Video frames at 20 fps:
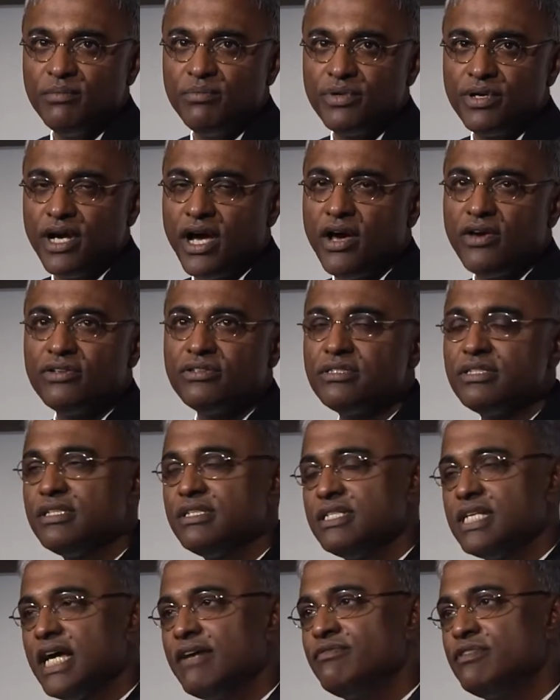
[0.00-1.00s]

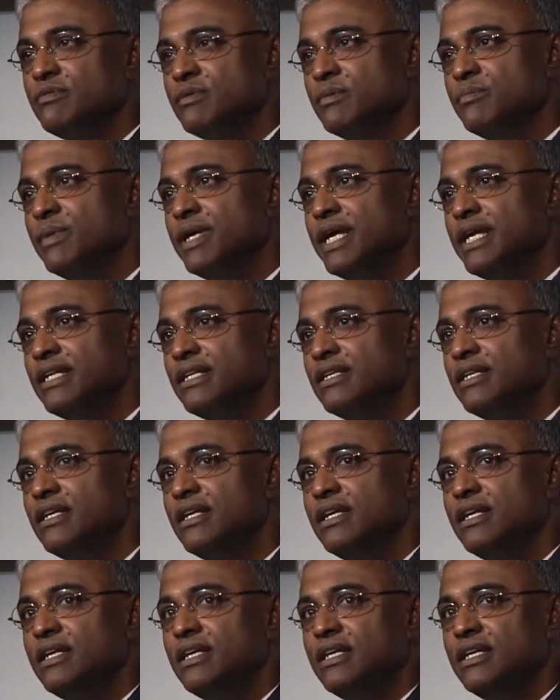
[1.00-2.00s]
priorities have to be made
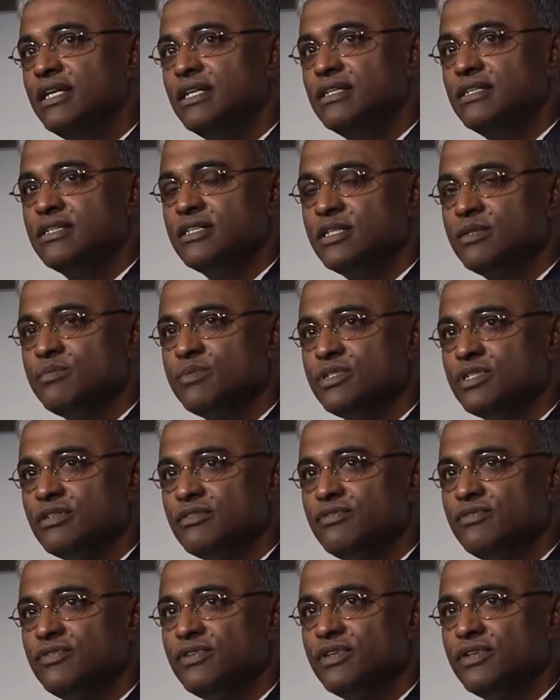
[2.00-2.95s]
in terms of